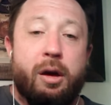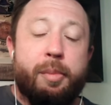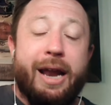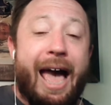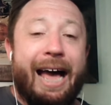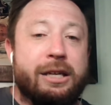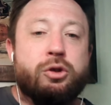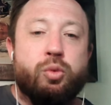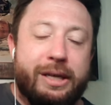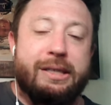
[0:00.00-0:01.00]
But as
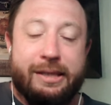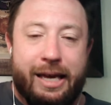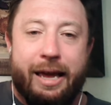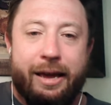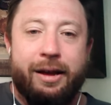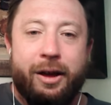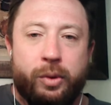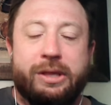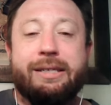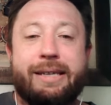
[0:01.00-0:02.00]
we see
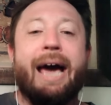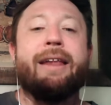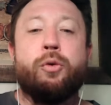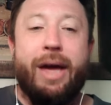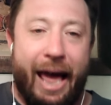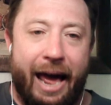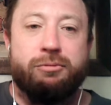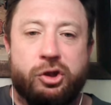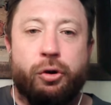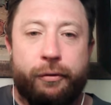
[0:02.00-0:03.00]
with the data that we have
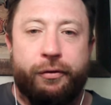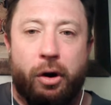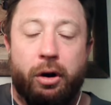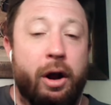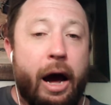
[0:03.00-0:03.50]
so far,